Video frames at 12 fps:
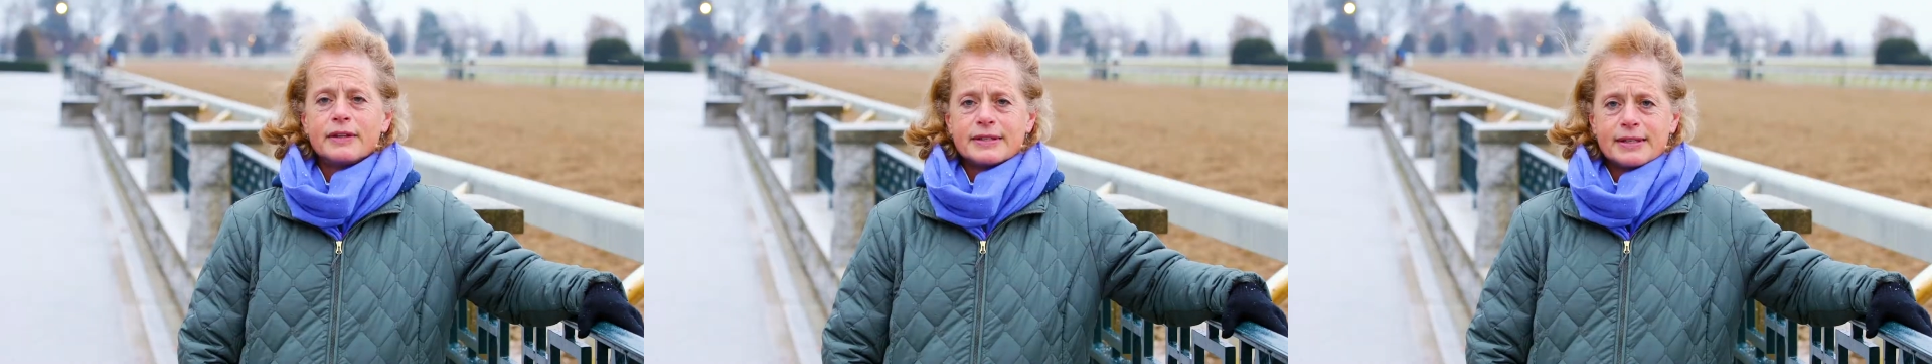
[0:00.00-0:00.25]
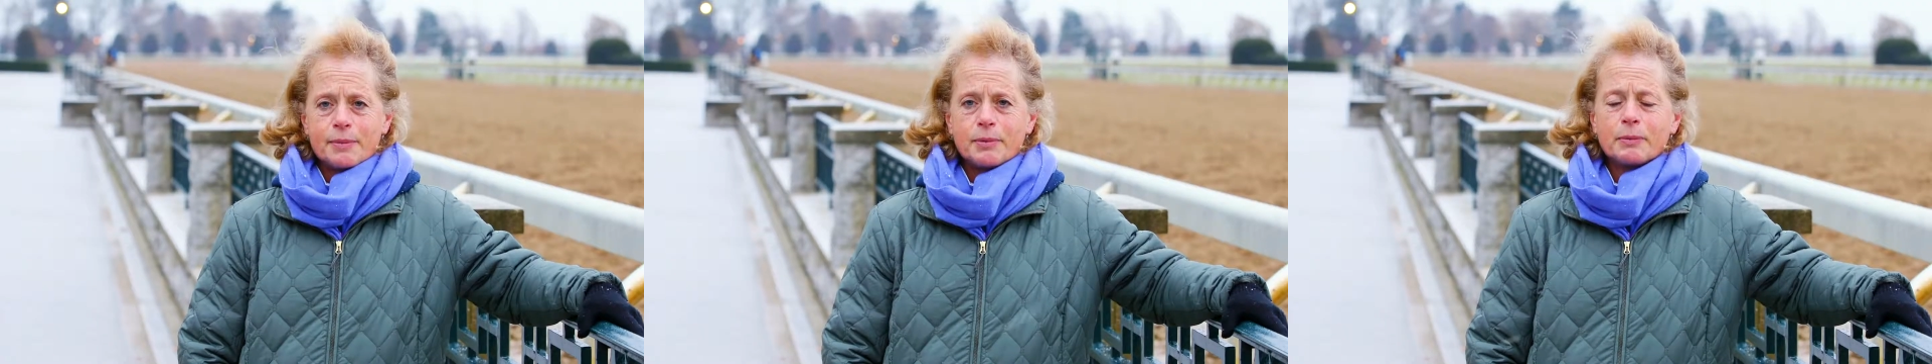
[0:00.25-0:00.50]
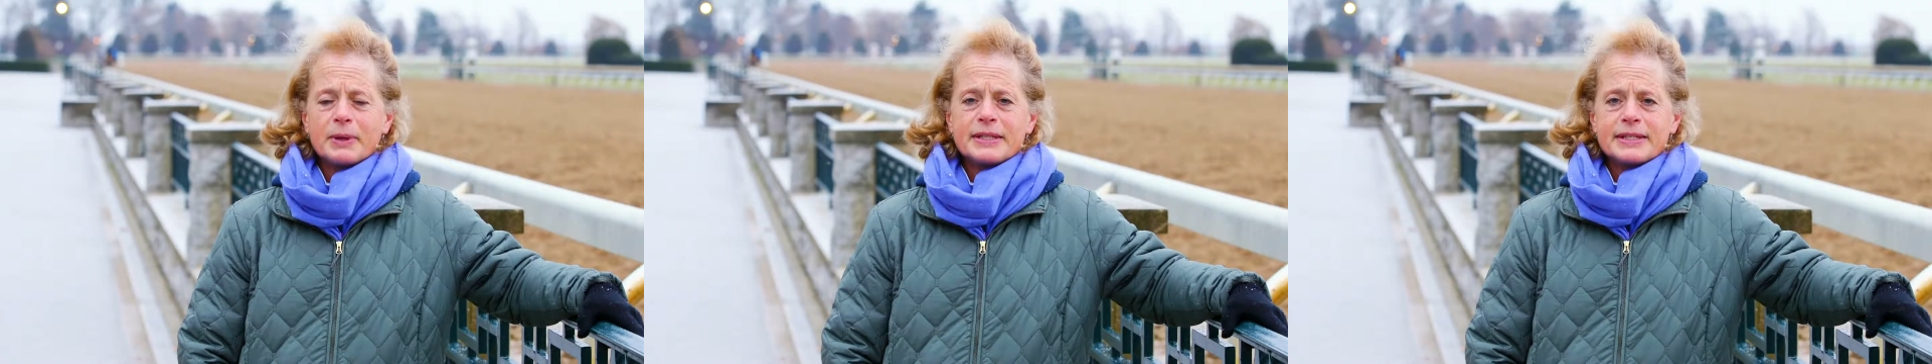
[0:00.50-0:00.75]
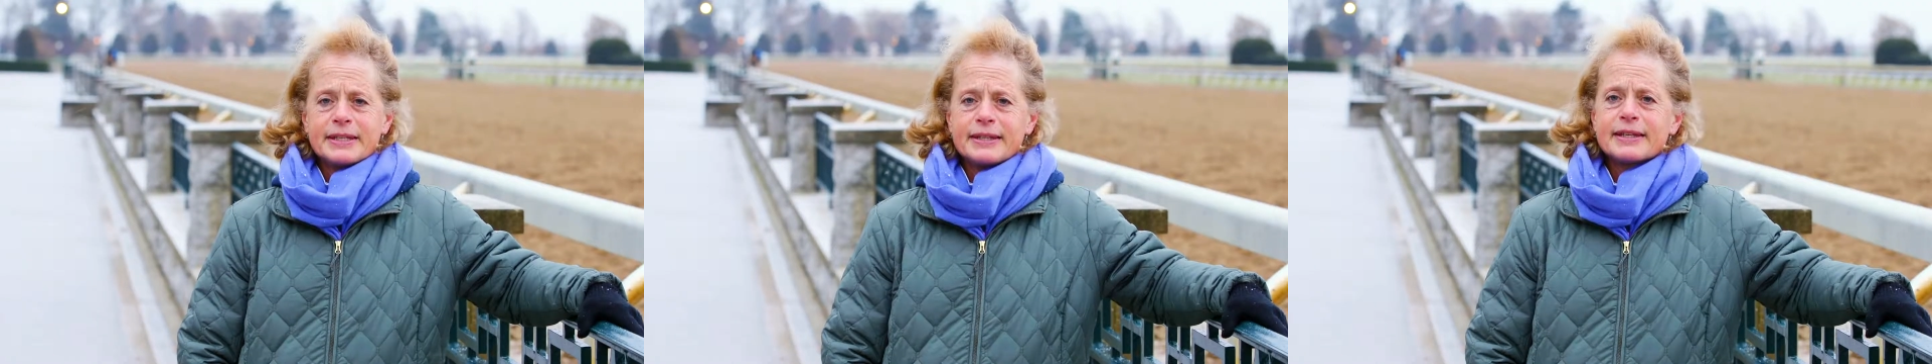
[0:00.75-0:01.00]
the
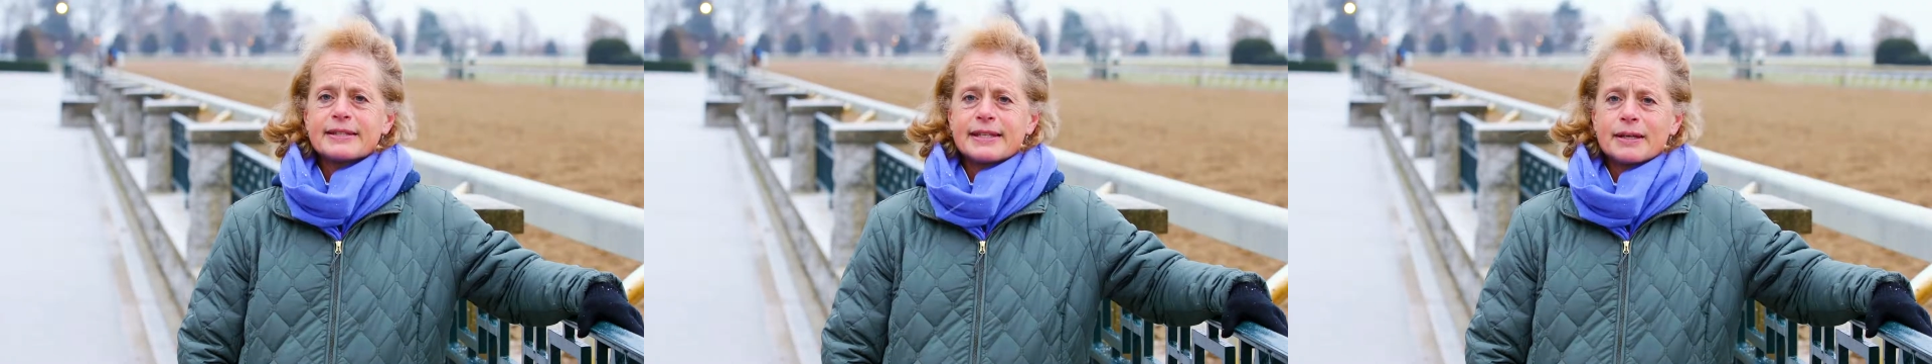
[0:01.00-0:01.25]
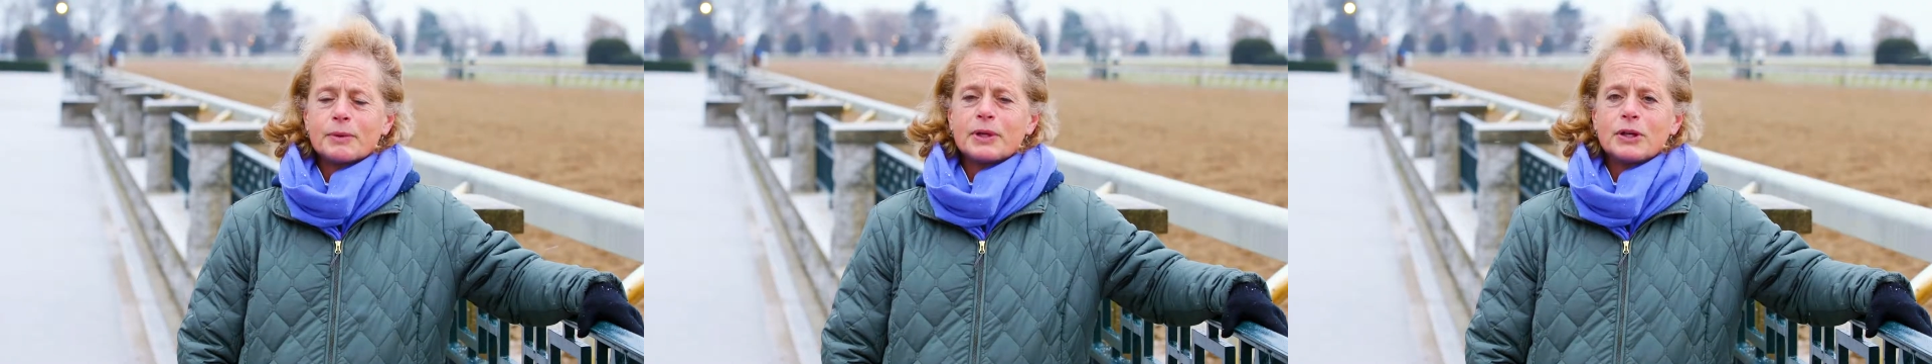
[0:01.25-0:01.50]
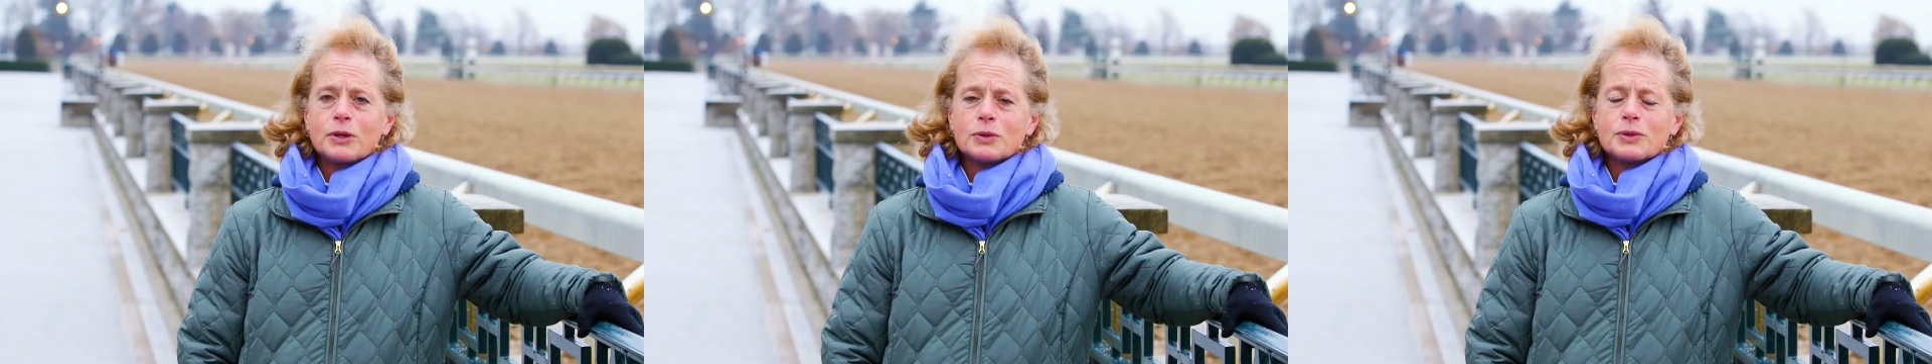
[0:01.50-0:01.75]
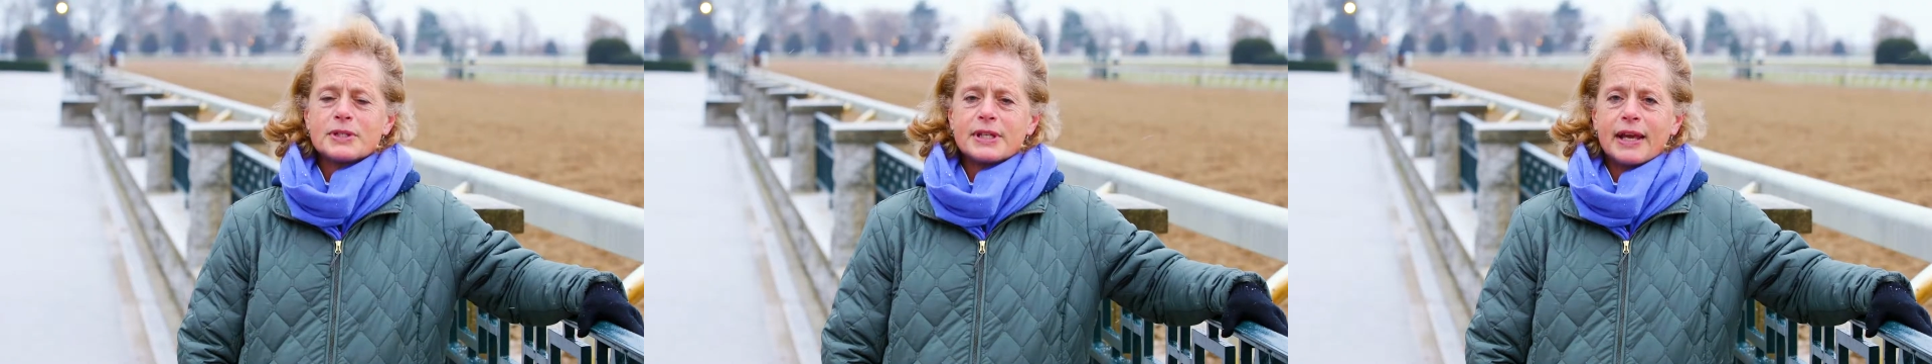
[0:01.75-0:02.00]
supplements and things that we
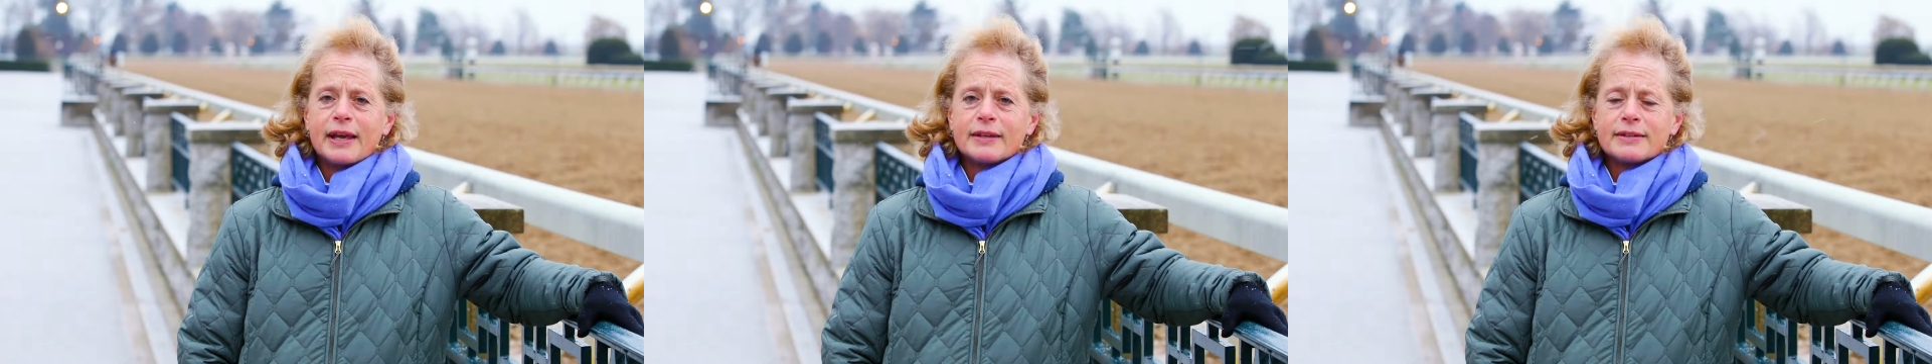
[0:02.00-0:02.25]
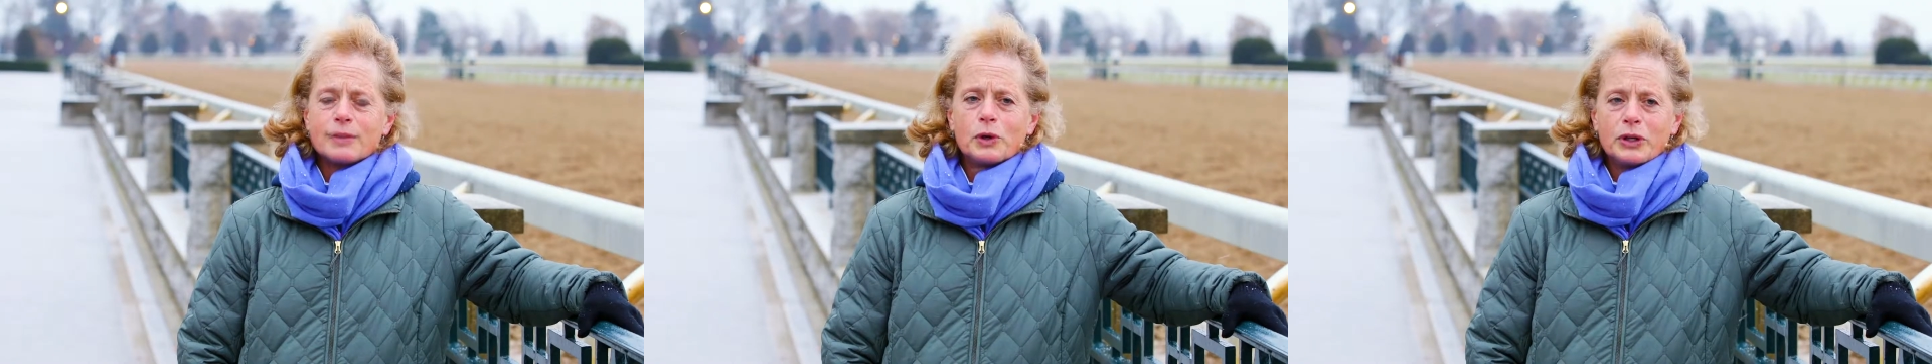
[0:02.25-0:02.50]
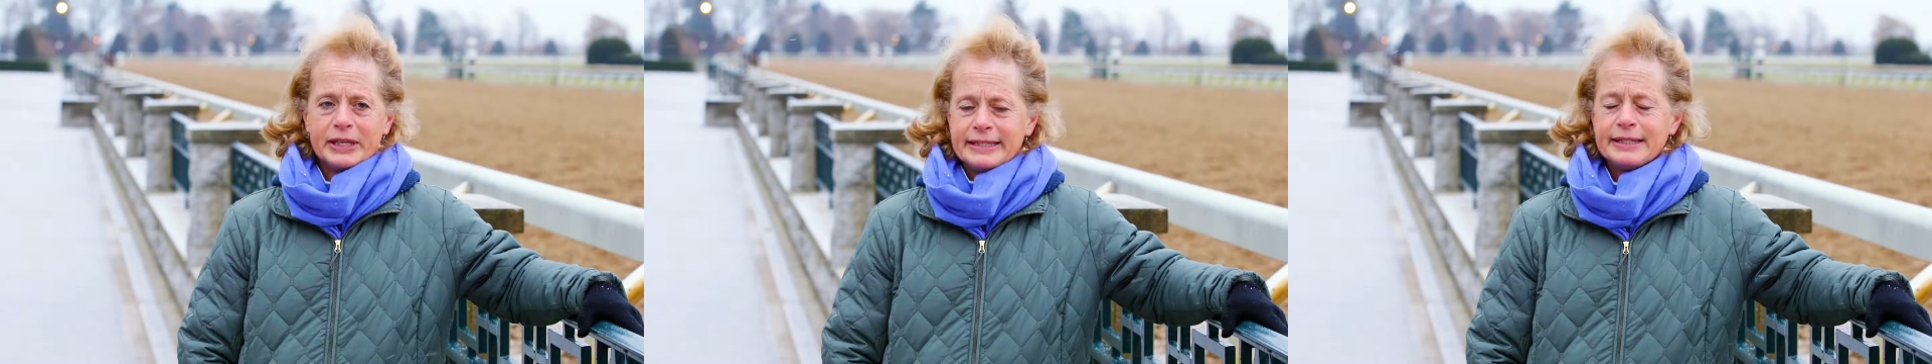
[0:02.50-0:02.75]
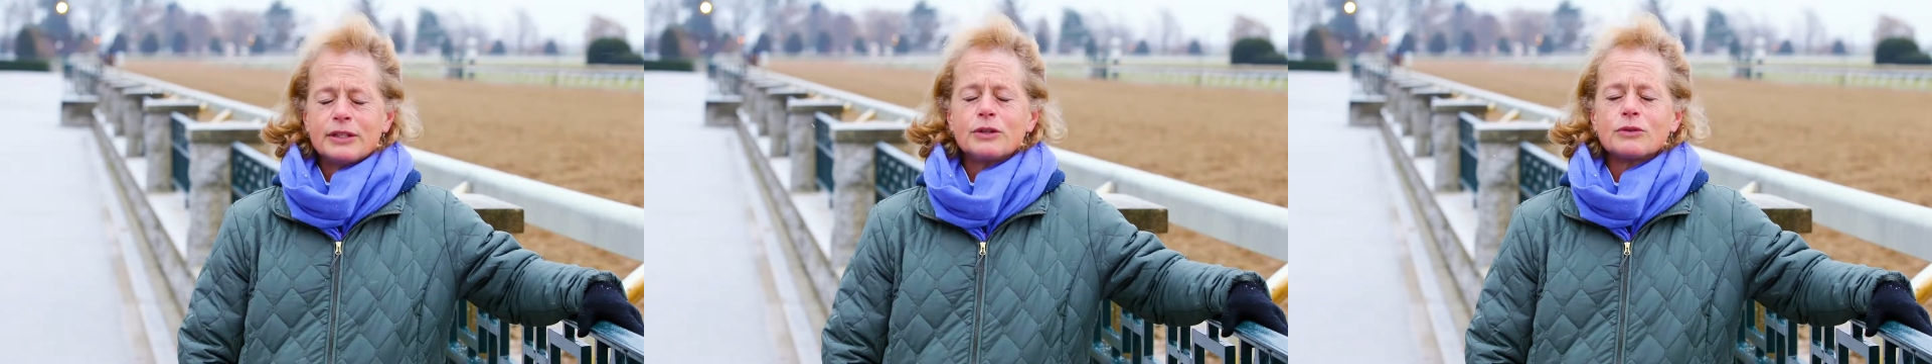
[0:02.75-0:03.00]
use and will
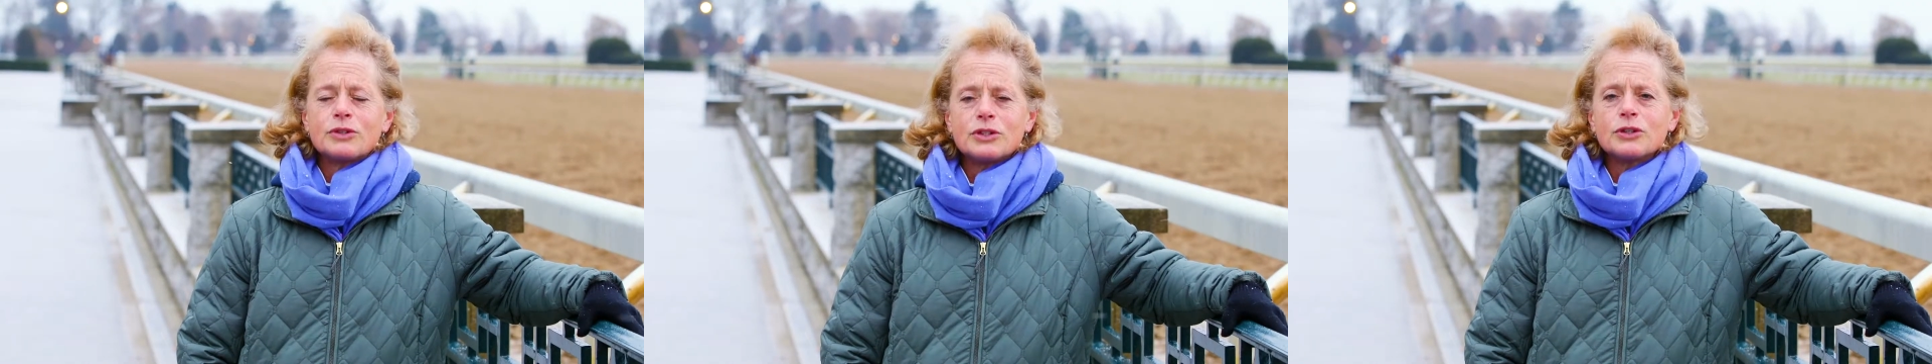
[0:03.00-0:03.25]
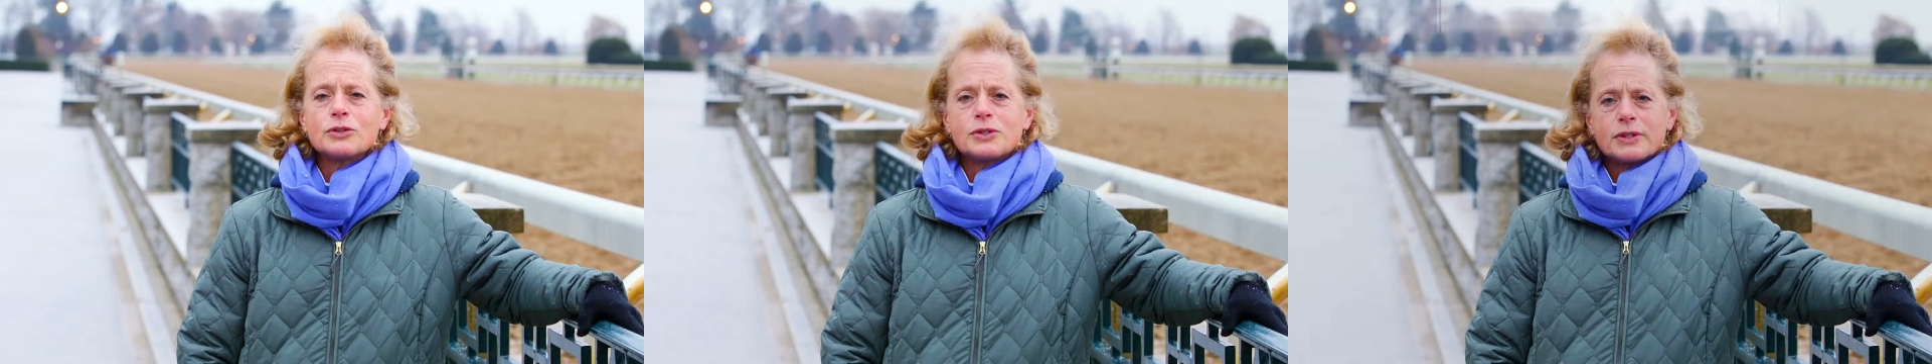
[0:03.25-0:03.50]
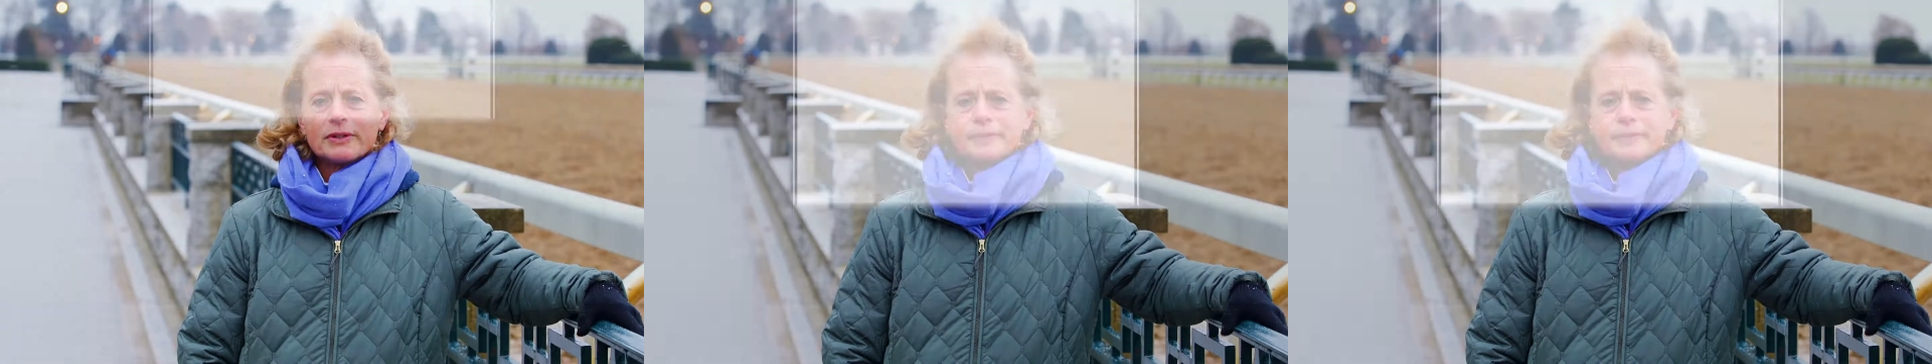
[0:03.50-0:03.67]
continue to use.